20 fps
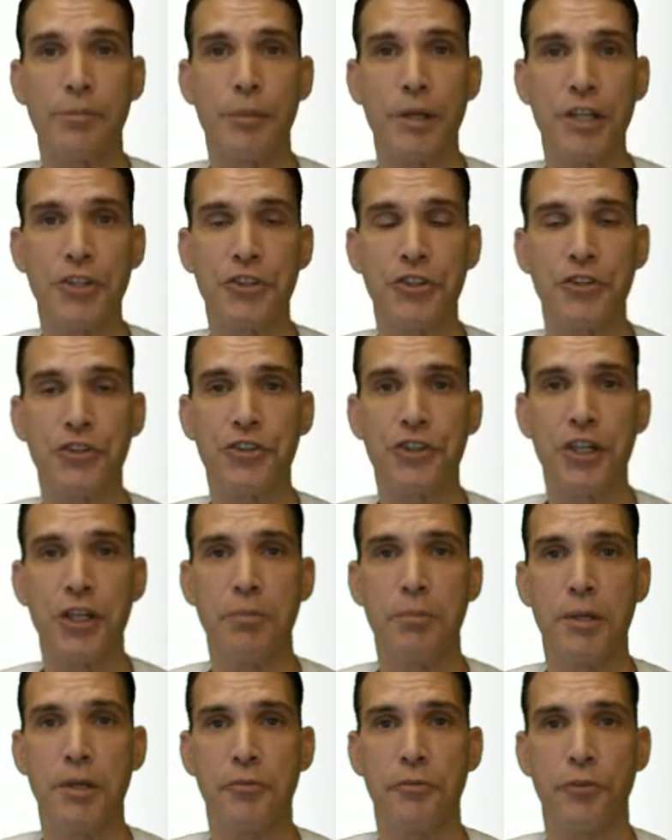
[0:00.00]
me to
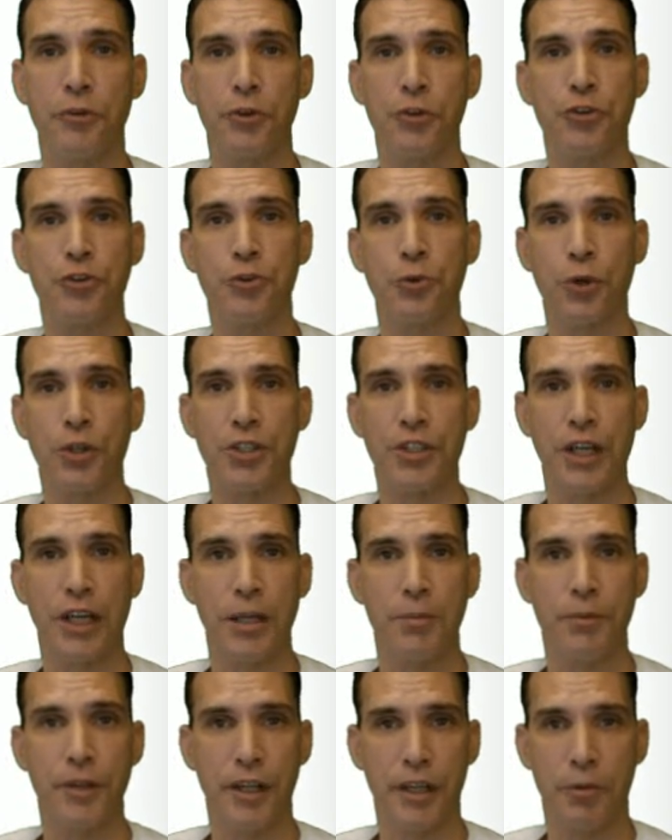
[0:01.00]
Cinnamon for the short
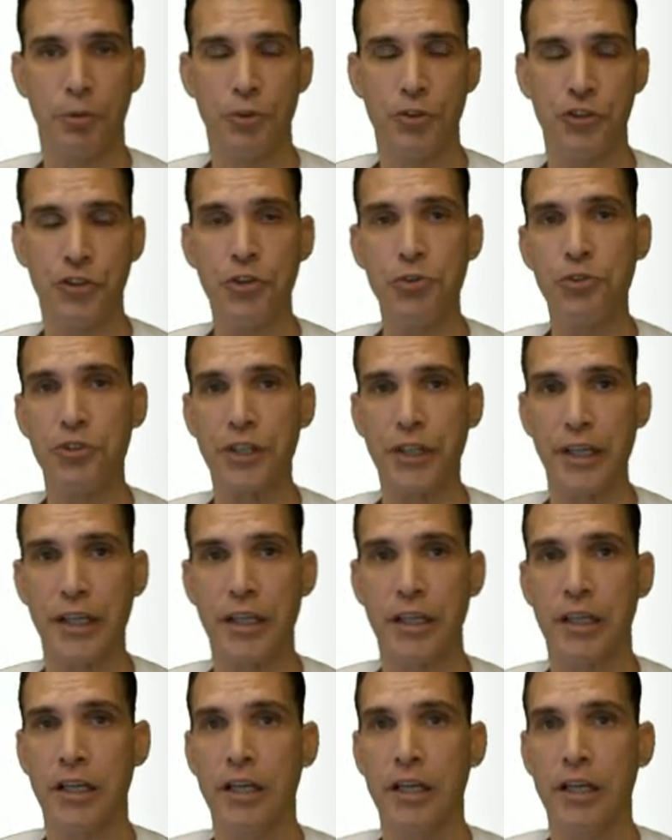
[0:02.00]
time that I was using it